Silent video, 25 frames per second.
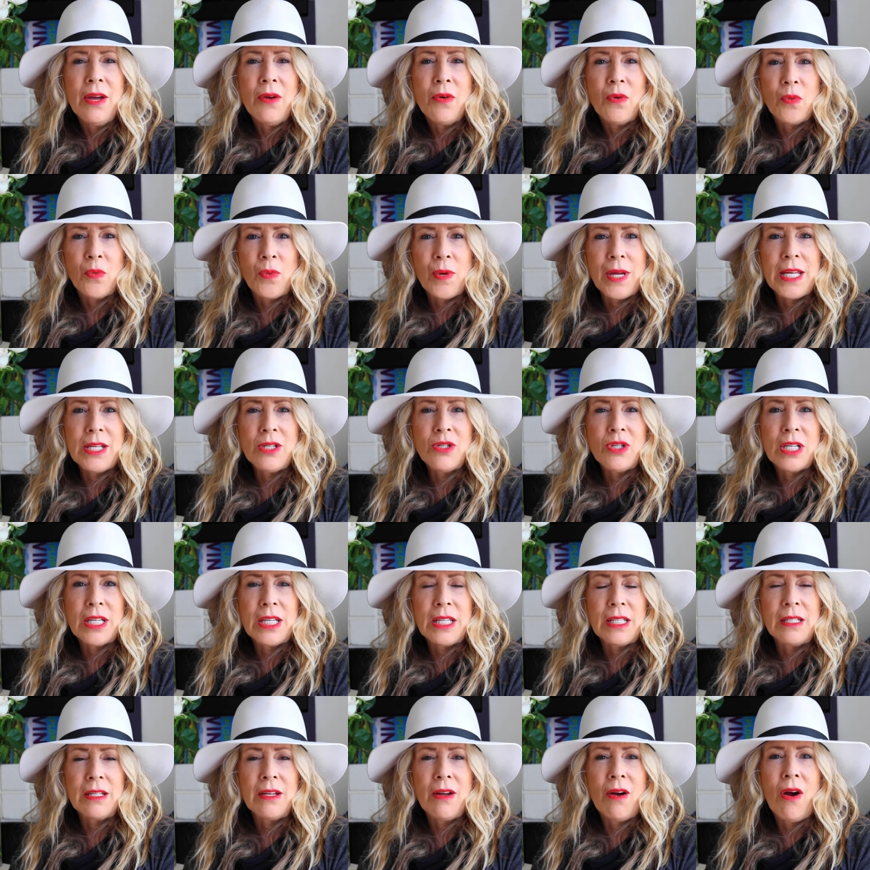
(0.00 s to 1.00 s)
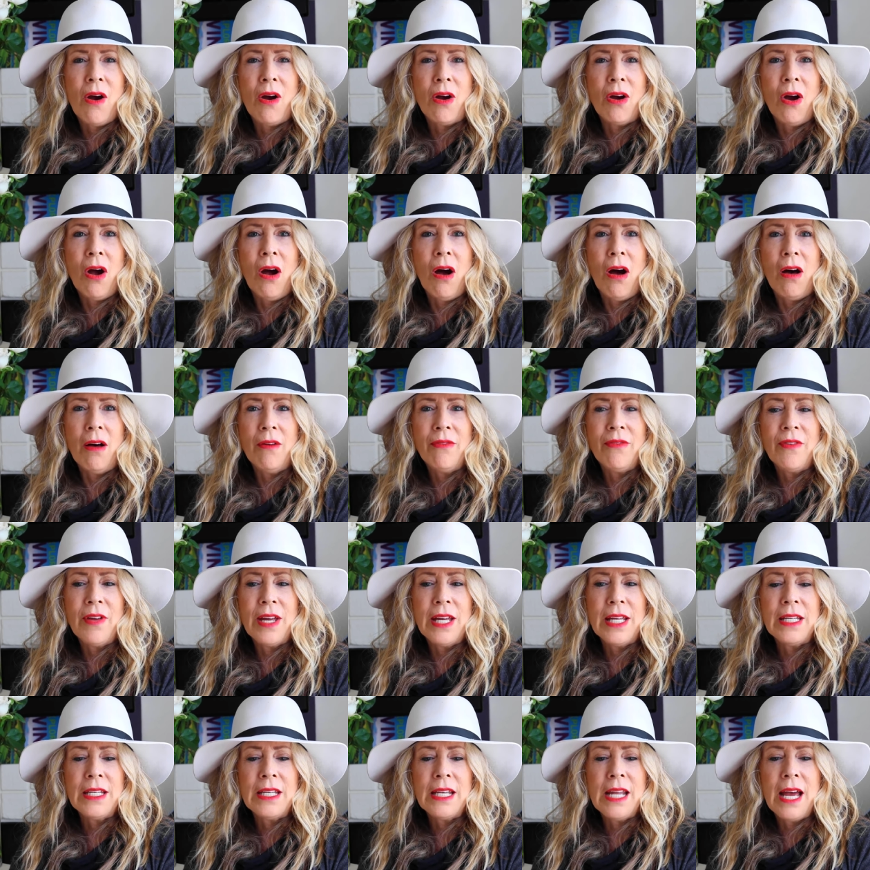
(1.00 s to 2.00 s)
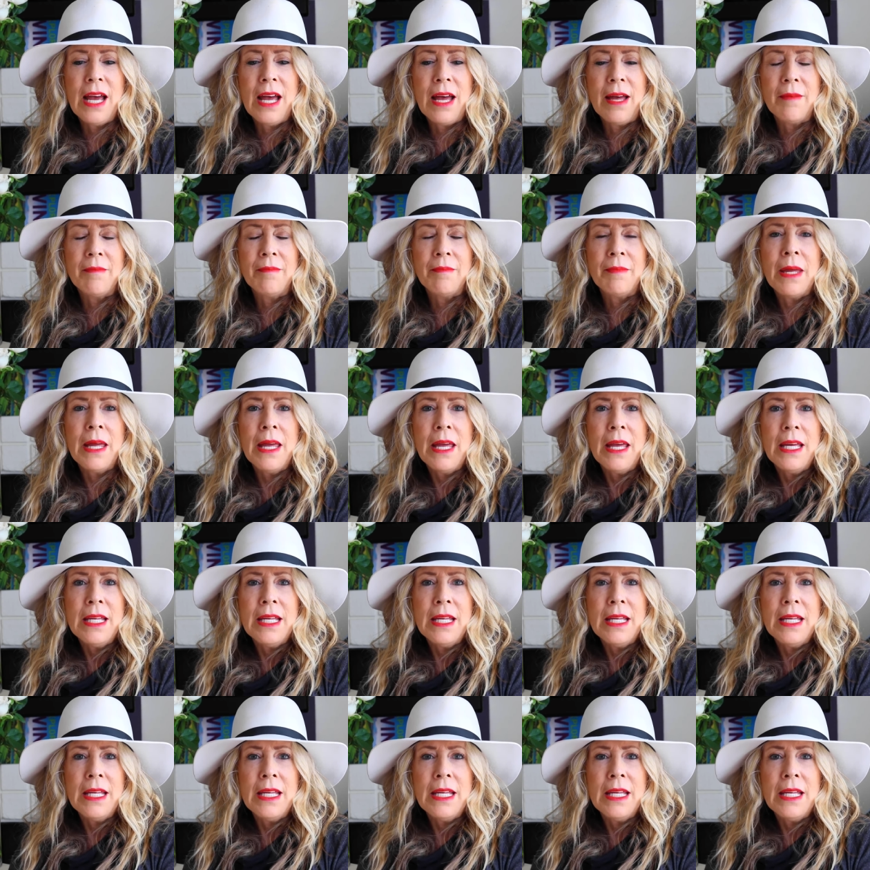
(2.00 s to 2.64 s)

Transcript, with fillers: region are often um,